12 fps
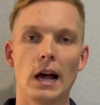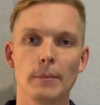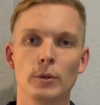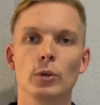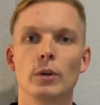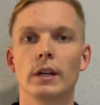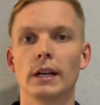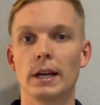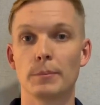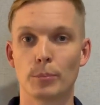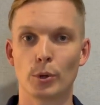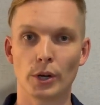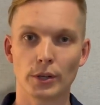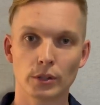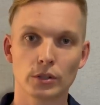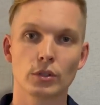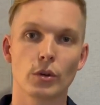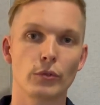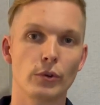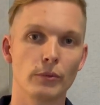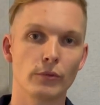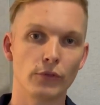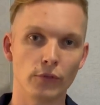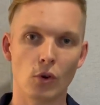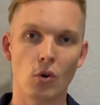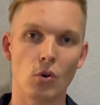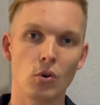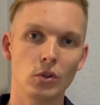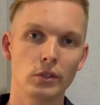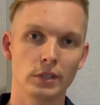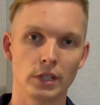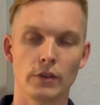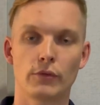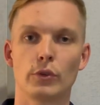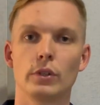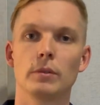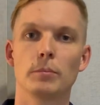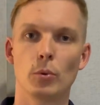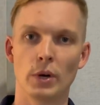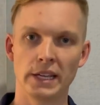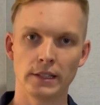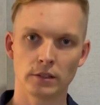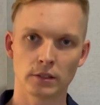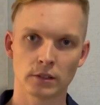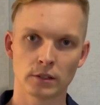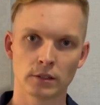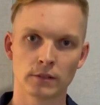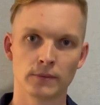I'm looking at products from 4 different brands.